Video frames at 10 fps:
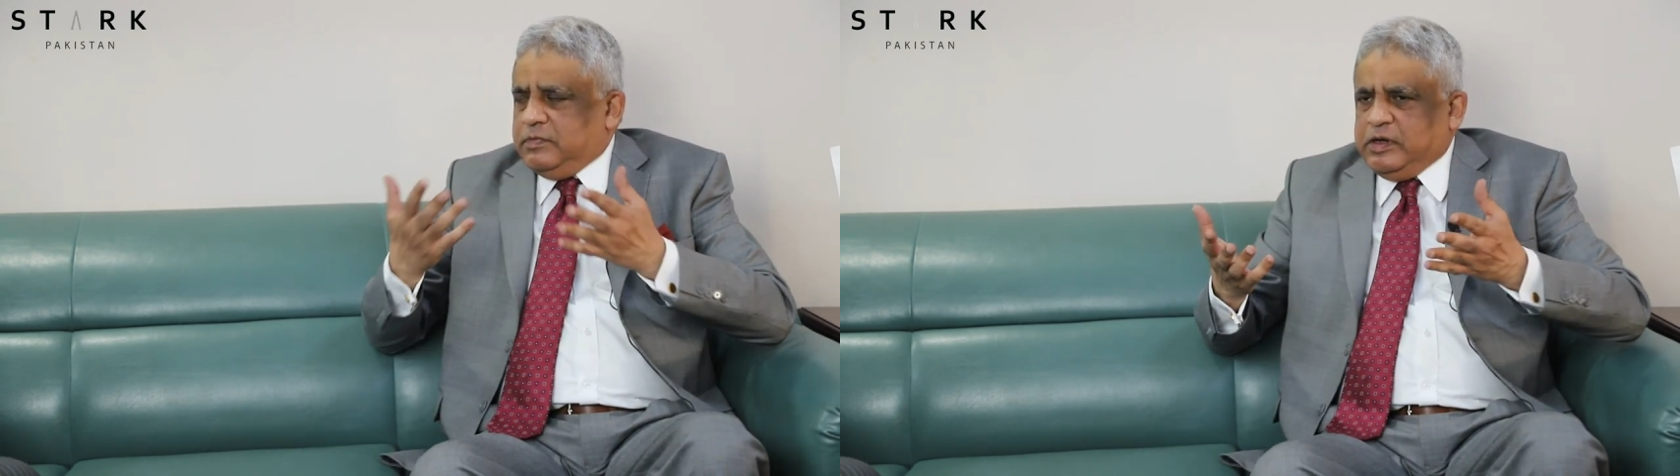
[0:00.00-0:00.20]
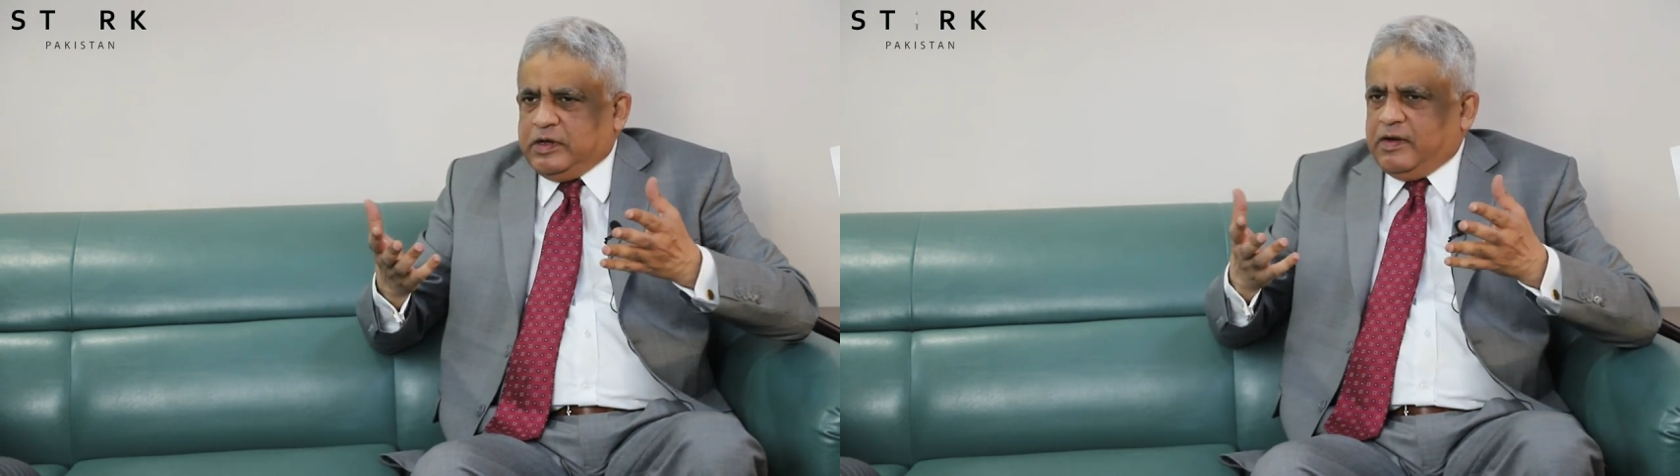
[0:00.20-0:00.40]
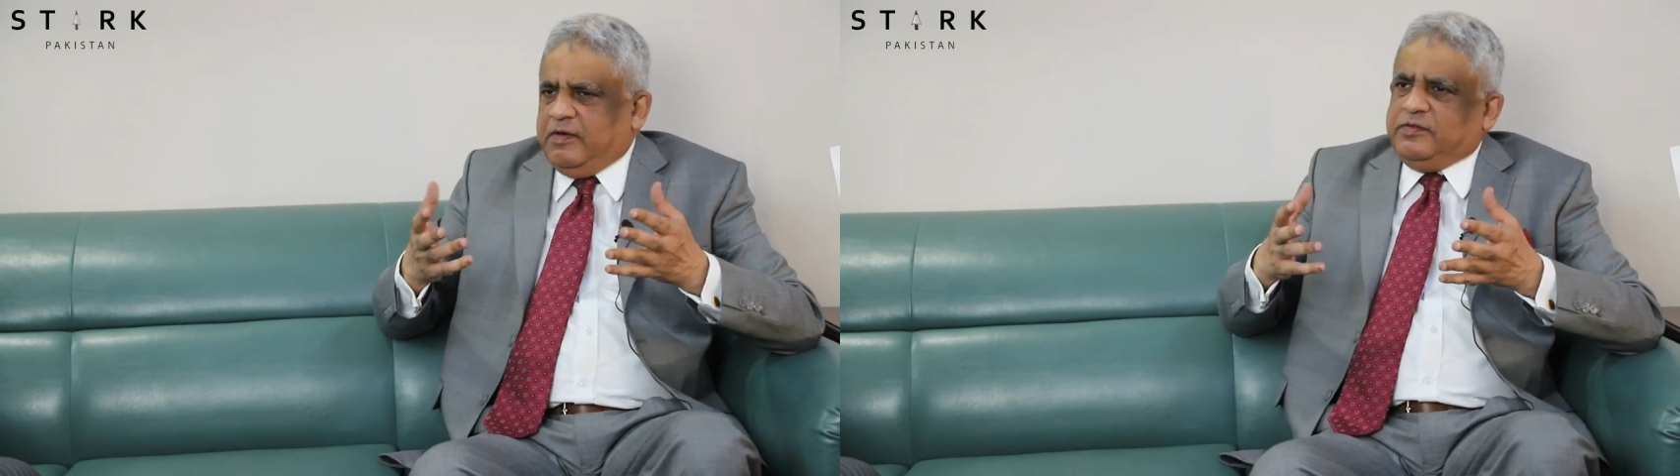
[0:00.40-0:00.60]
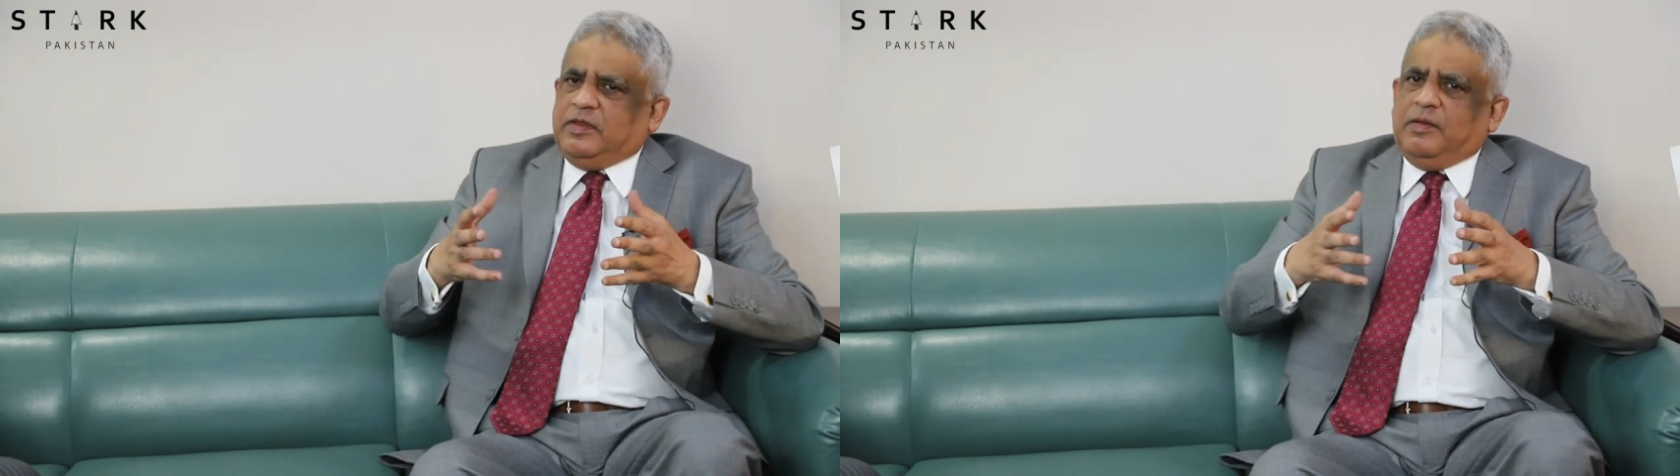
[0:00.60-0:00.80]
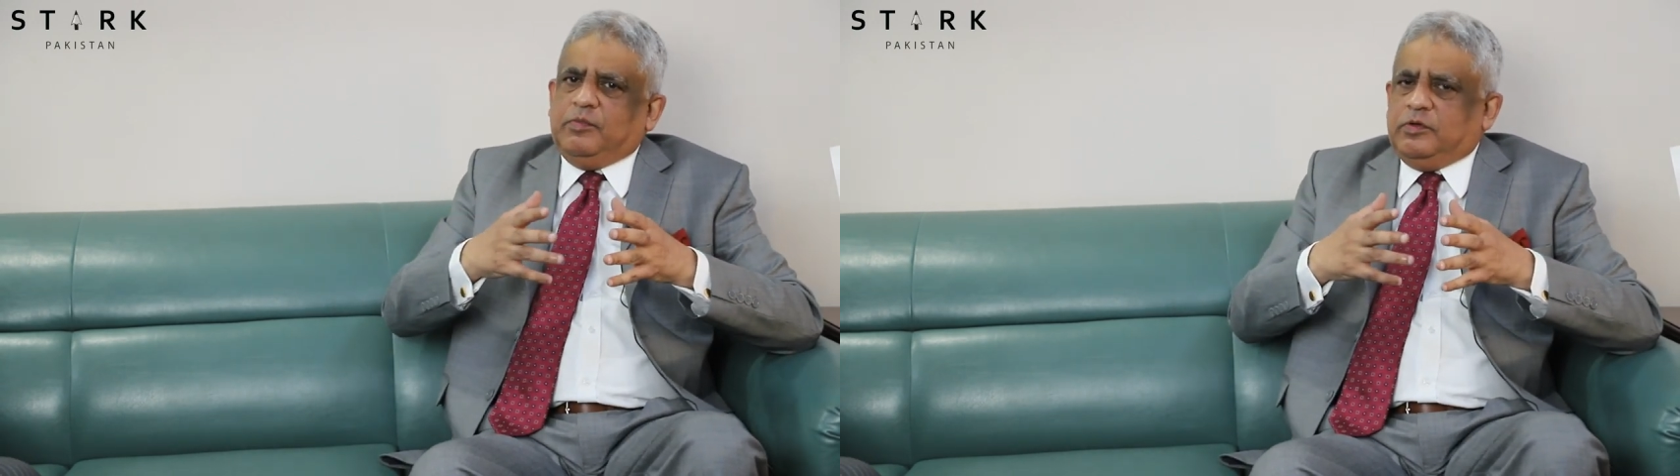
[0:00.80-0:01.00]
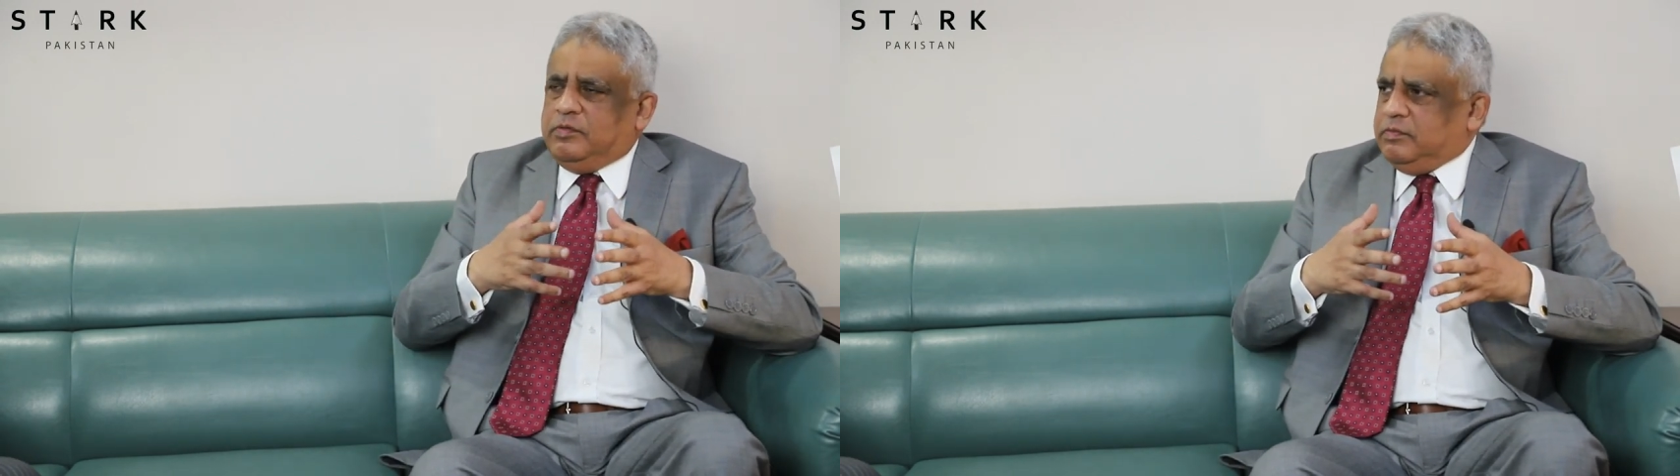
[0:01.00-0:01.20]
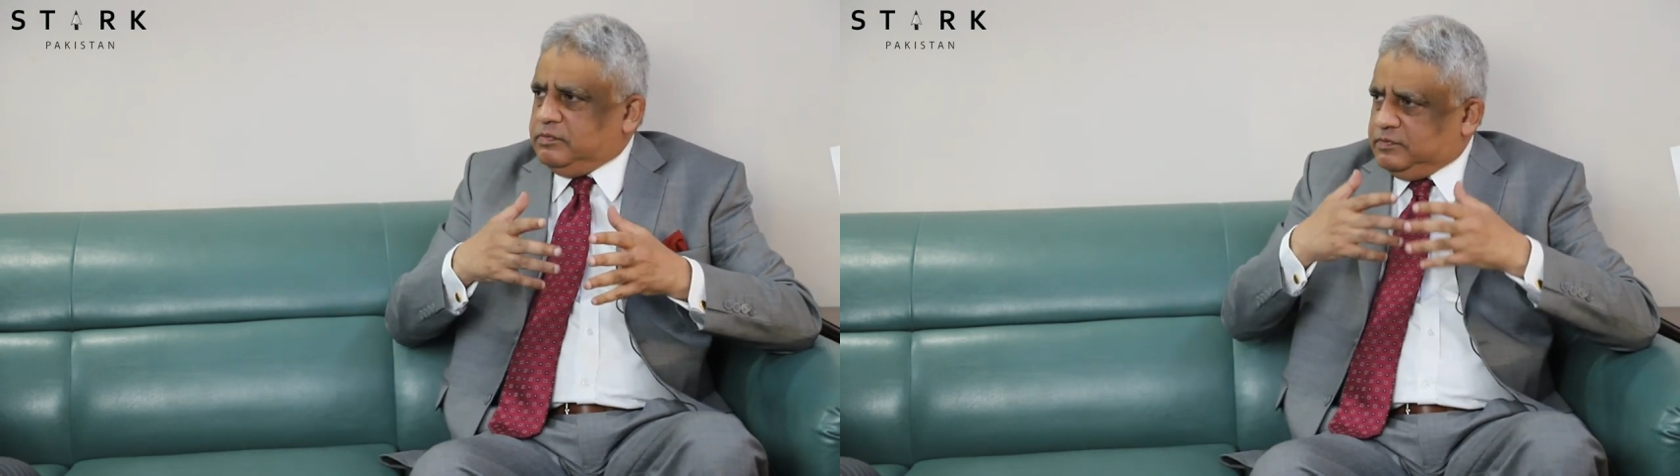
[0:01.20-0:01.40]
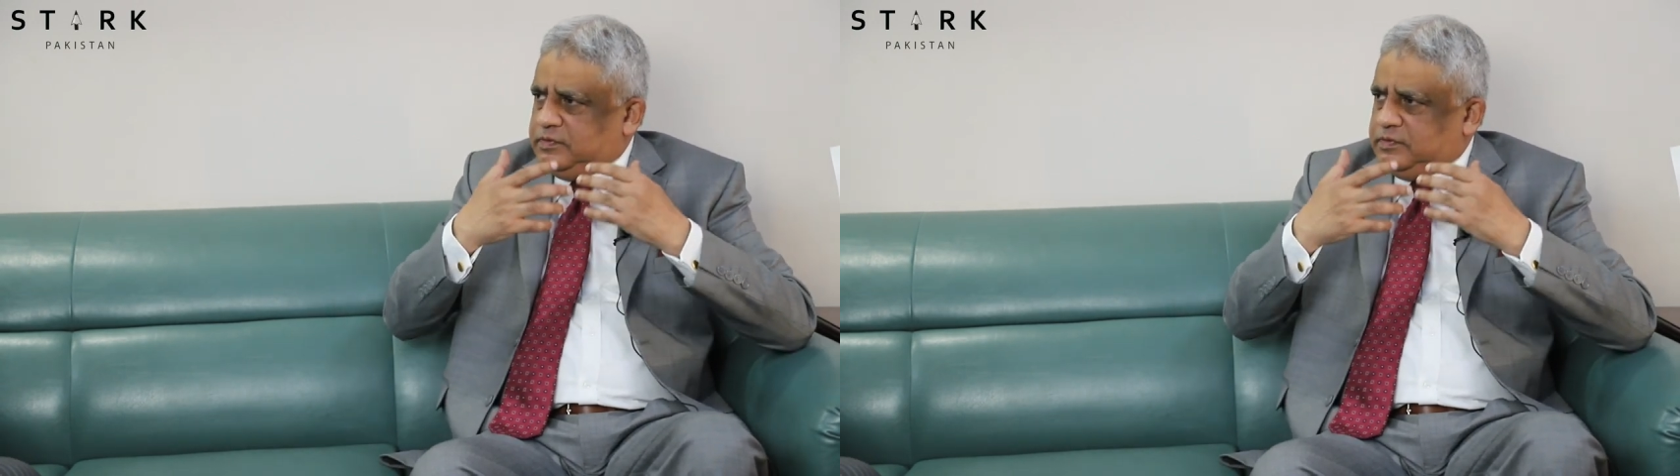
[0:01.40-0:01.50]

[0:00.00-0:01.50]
encourage them to